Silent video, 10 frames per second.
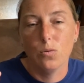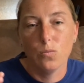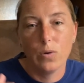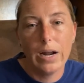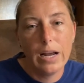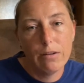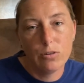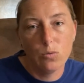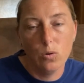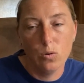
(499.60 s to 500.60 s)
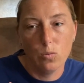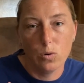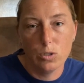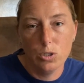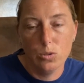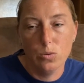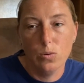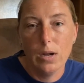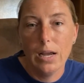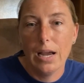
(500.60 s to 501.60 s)
right after World War II
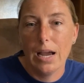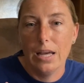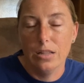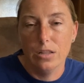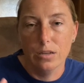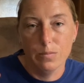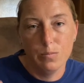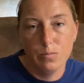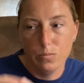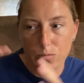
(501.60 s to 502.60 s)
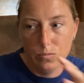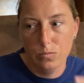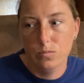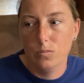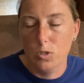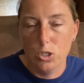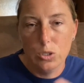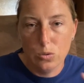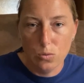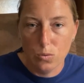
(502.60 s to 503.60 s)
and the
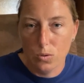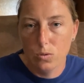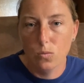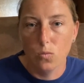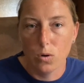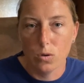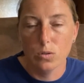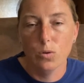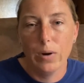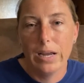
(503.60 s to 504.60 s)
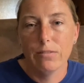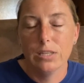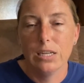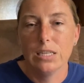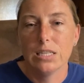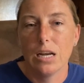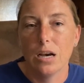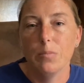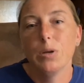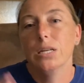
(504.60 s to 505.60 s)
new world, the way everything's set
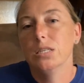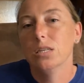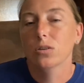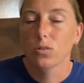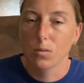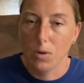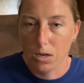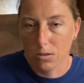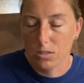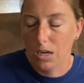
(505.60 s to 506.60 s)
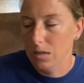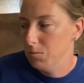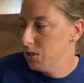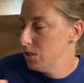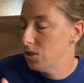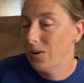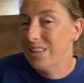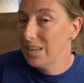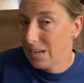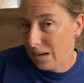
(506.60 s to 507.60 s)
up, until the modern times. So I
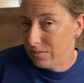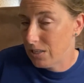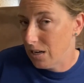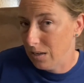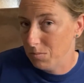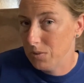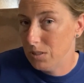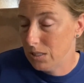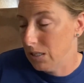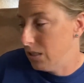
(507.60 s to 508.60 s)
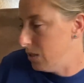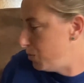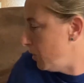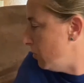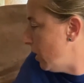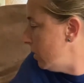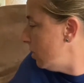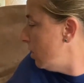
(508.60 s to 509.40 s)
think I have time to get this pre-read.